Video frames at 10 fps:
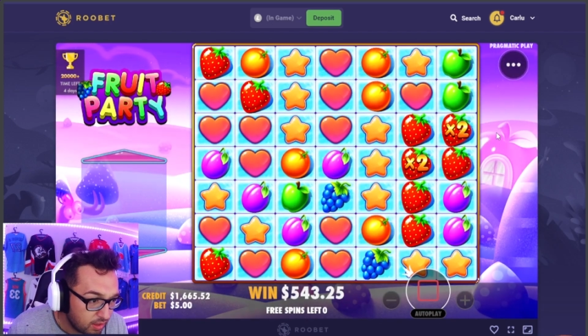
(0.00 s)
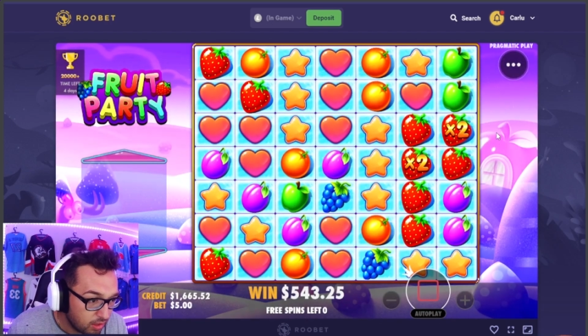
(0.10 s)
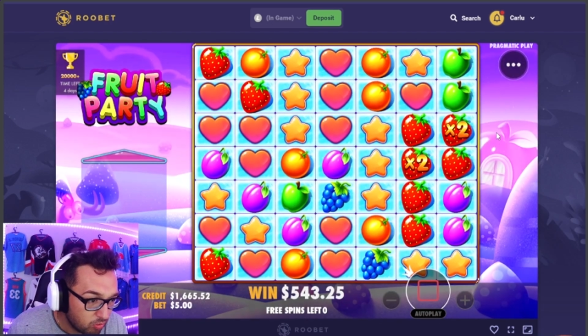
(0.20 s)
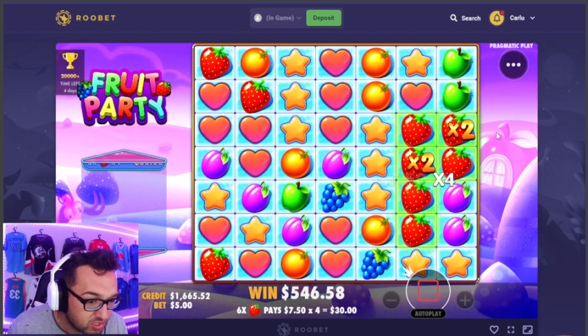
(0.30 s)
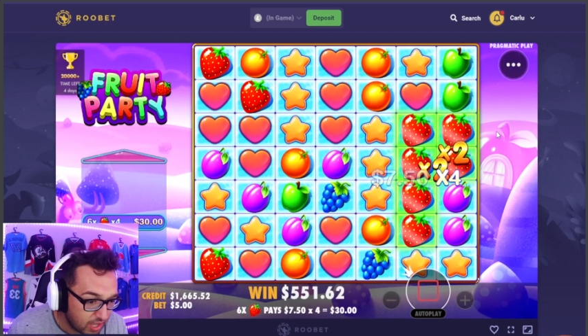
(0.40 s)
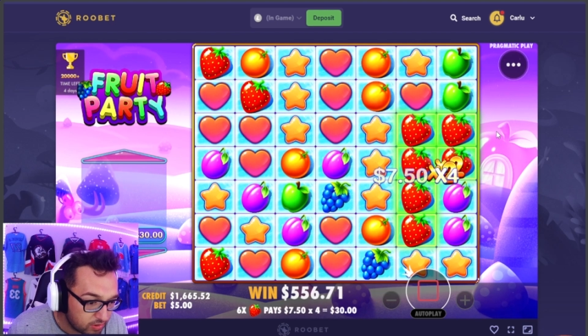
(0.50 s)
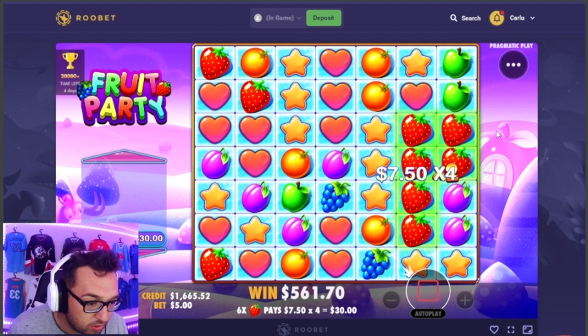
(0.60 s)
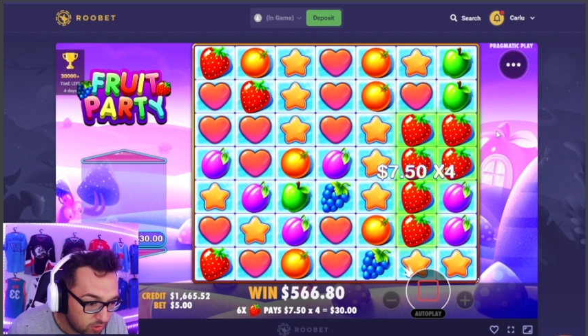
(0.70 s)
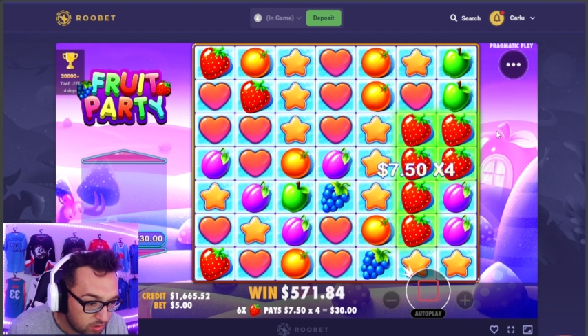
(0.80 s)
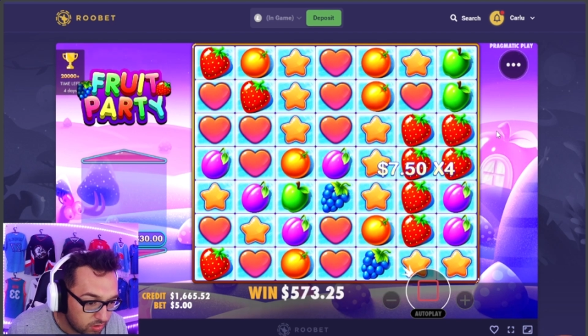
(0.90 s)
What's that
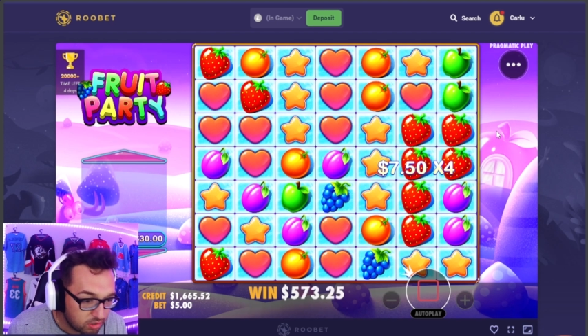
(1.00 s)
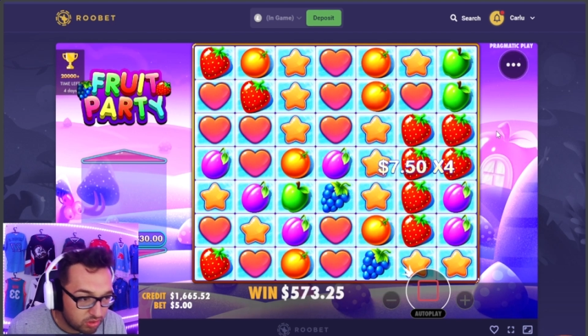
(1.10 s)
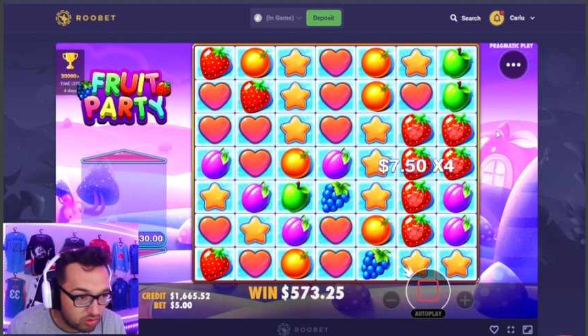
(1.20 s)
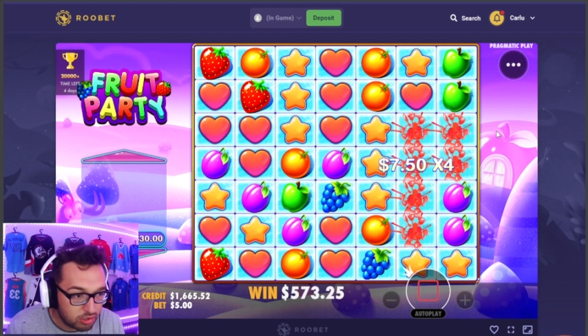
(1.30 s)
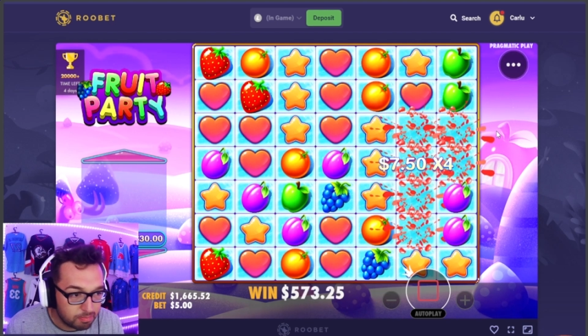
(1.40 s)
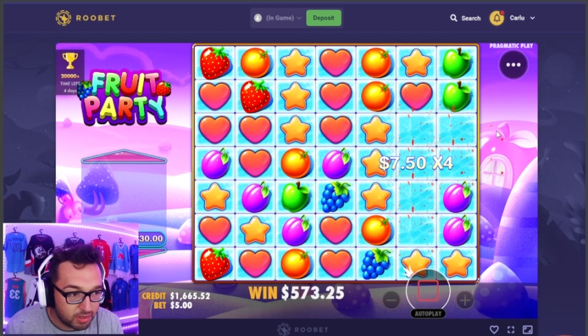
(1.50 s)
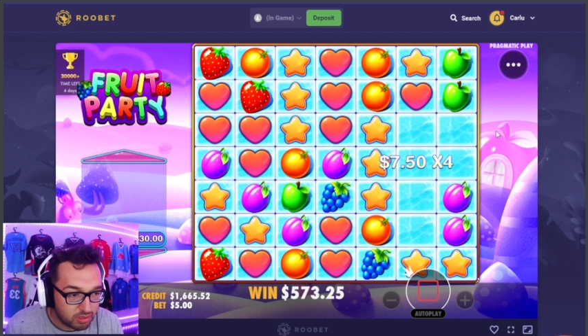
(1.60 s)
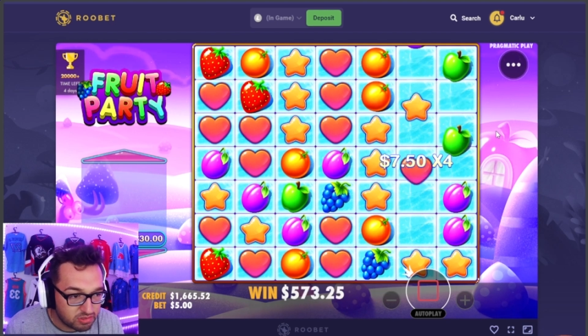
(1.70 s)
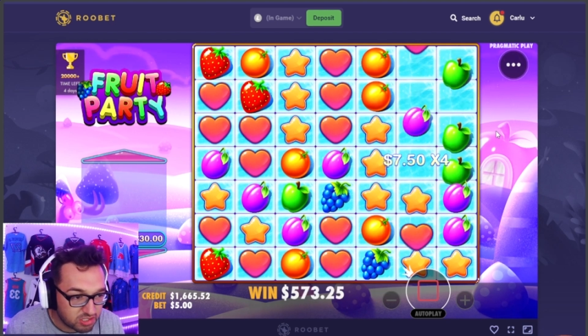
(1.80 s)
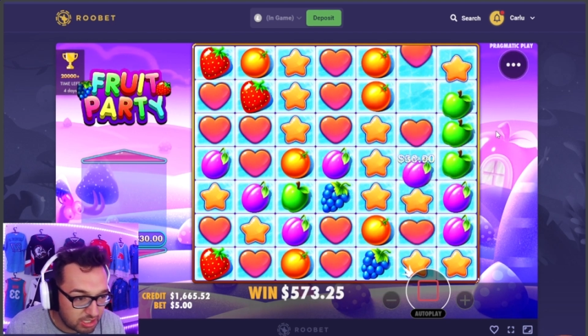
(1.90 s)
do? 30
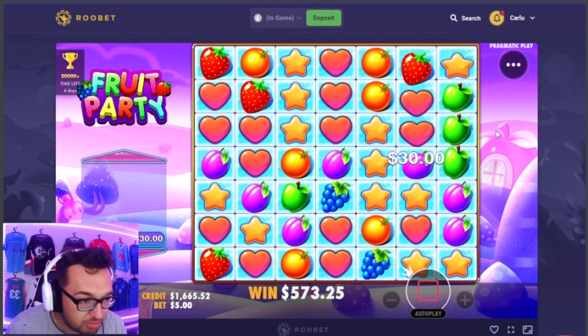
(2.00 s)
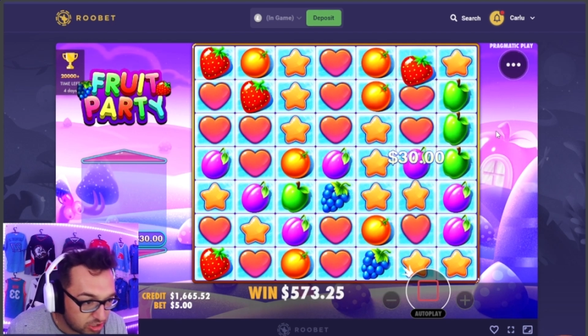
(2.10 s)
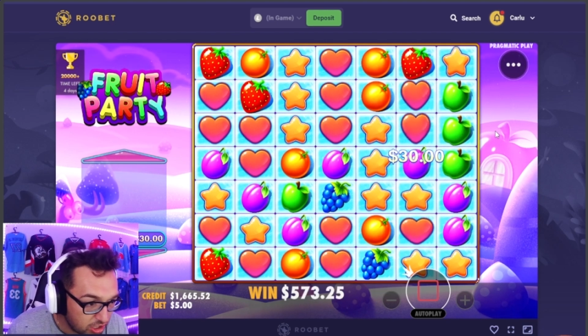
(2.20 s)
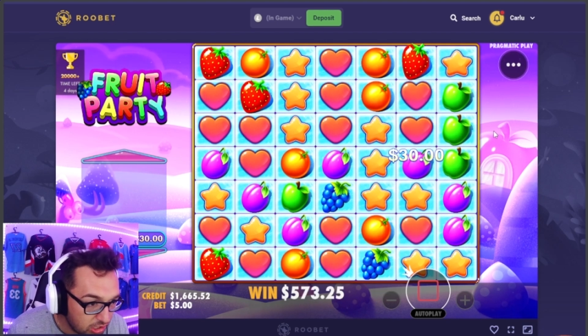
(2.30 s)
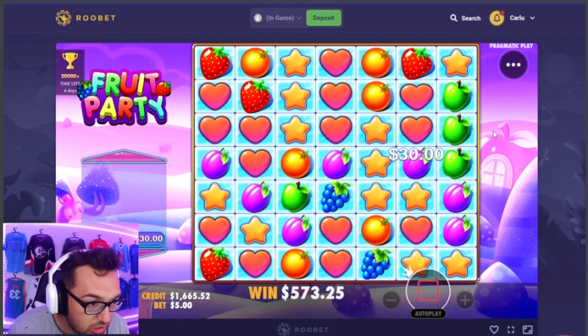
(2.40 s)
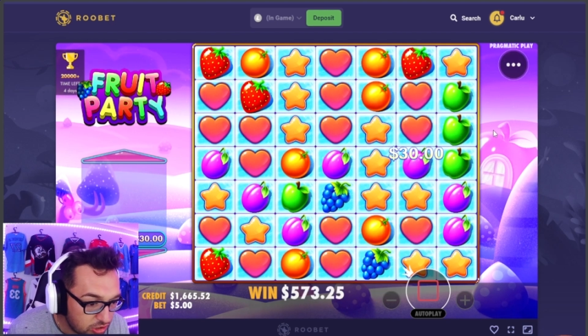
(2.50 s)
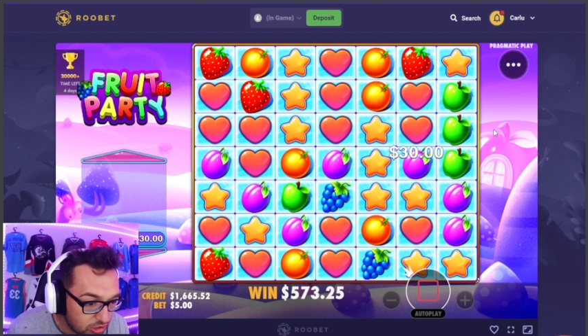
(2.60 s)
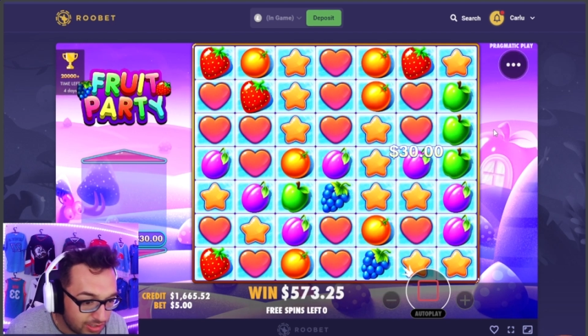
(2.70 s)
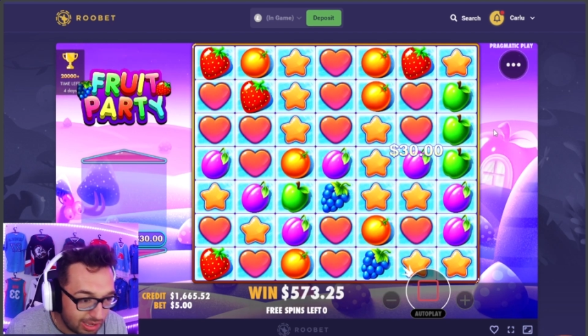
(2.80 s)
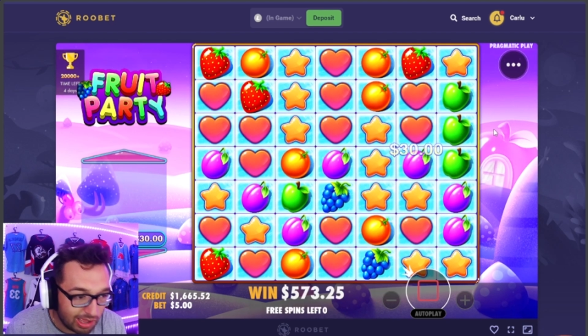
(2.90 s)
bingos, keep the change.
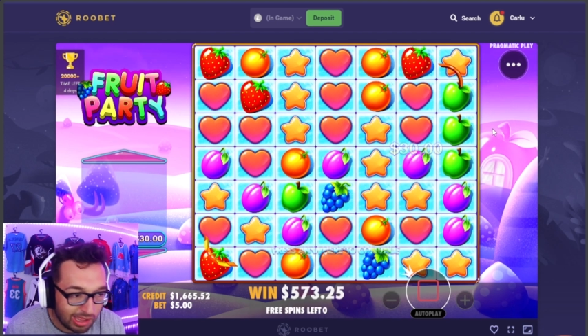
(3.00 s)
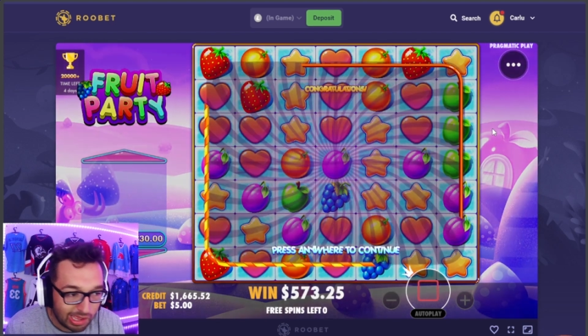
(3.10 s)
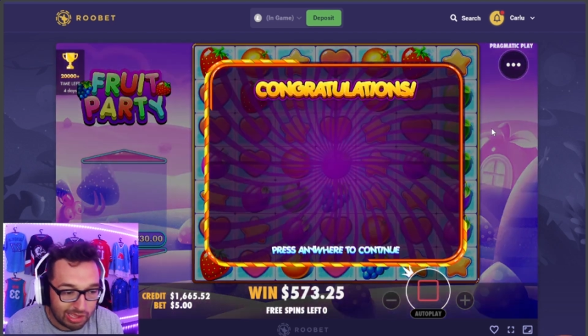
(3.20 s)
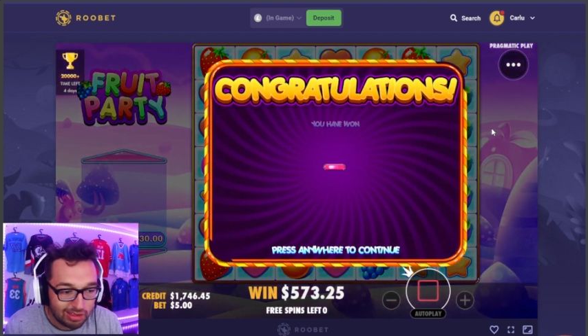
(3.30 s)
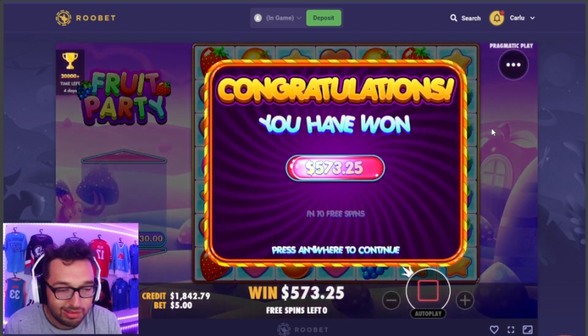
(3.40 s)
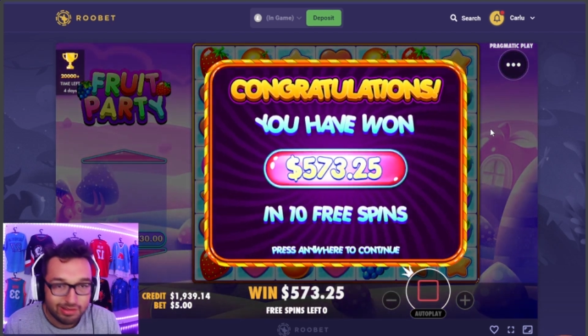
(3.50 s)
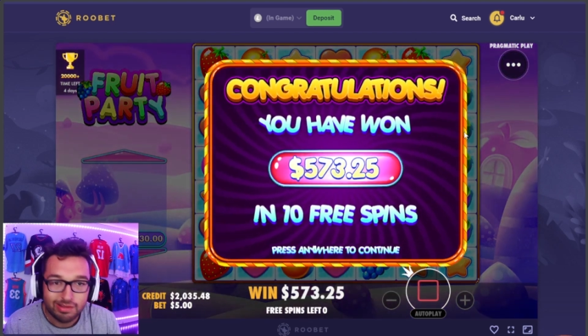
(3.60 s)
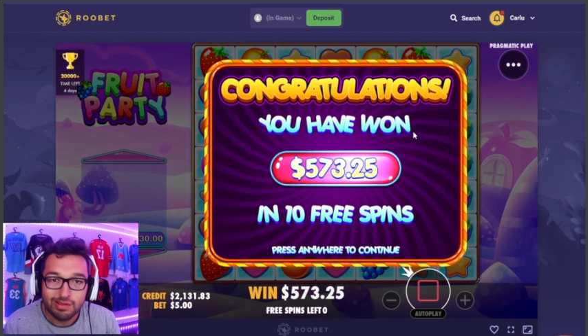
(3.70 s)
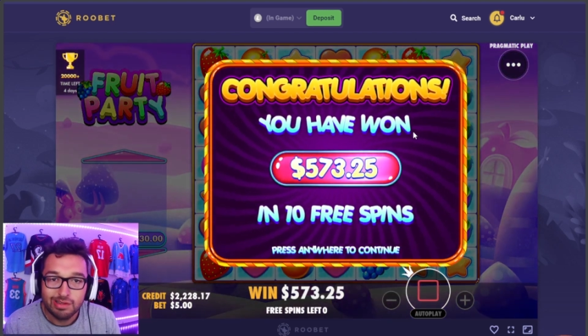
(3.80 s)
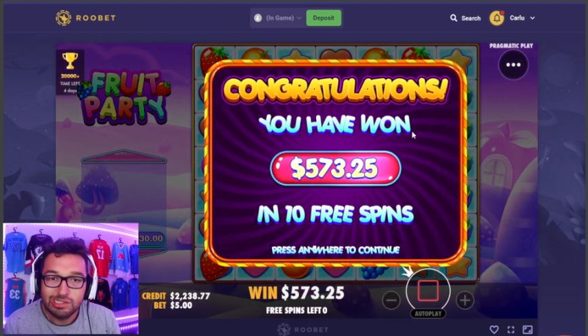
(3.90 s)

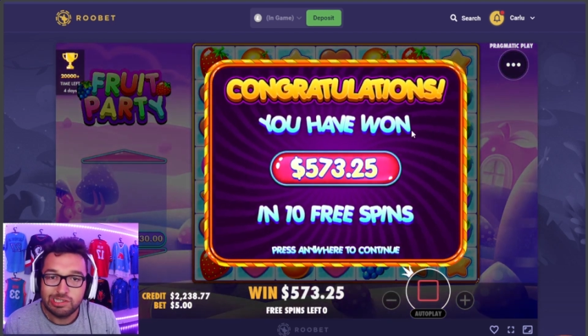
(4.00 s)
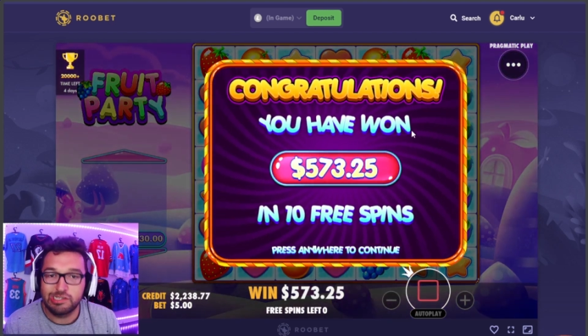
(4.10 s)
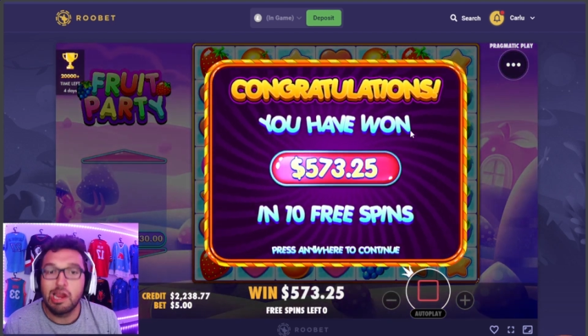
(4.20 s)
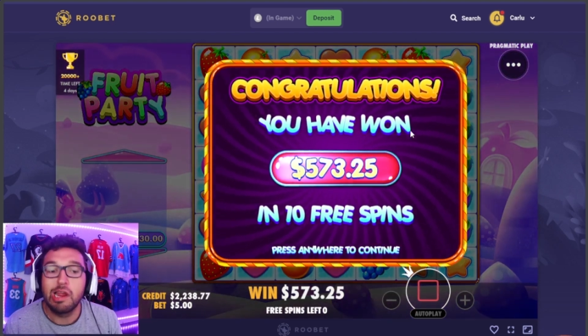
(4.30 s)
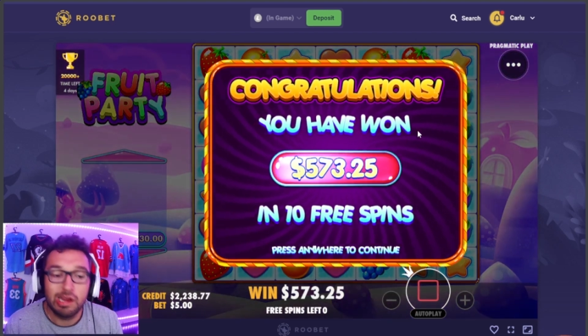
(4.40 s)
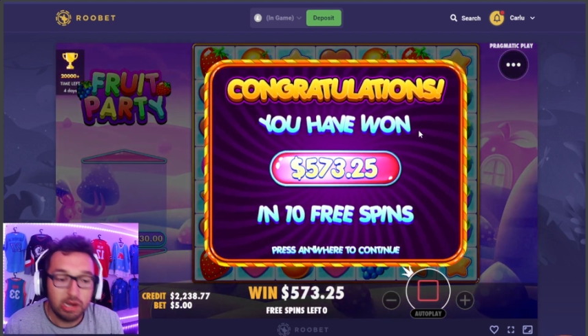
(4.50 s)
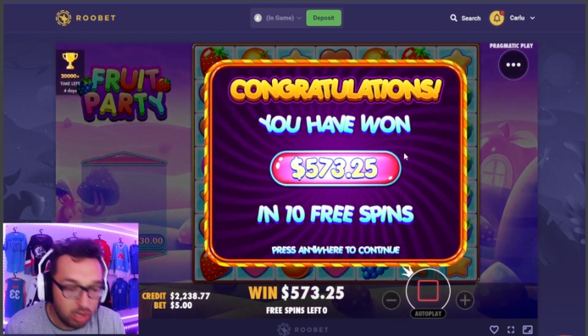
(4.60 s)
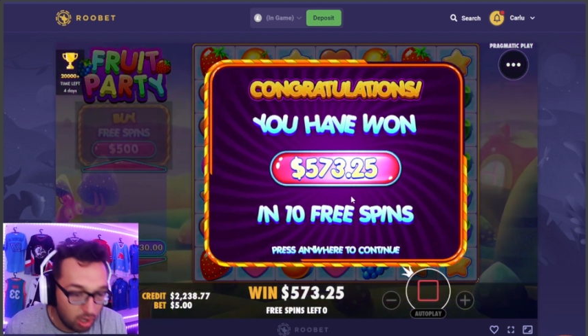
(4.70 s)
Sure.